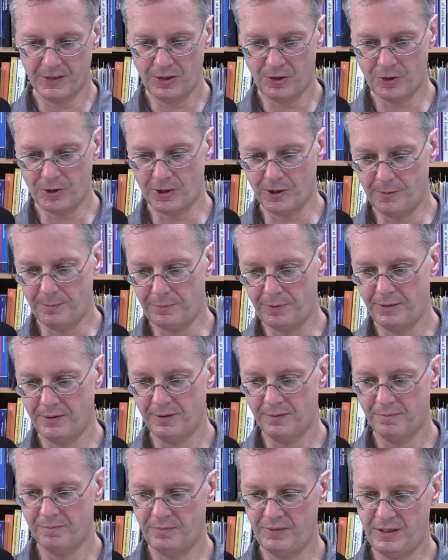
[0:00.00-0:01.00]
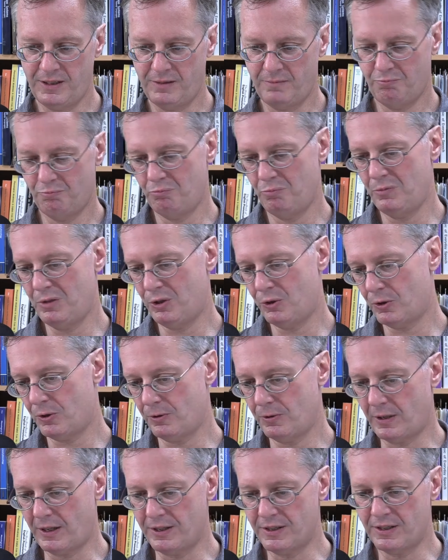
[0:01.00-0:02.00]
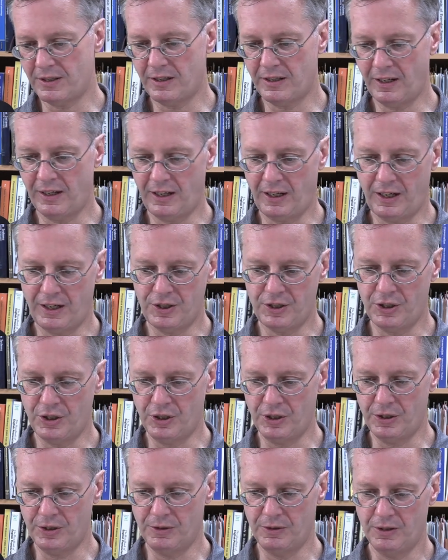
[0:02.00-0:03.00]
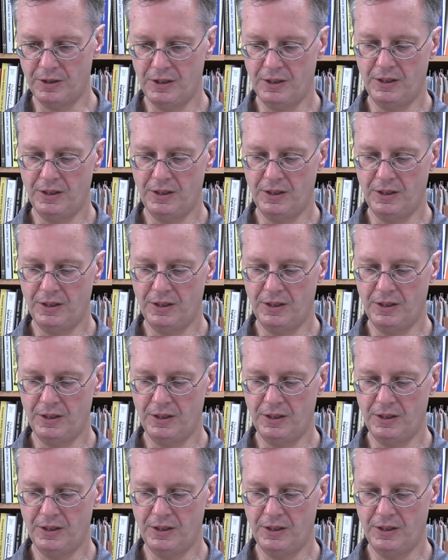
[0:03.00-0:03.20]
Trump, true, has not engaged in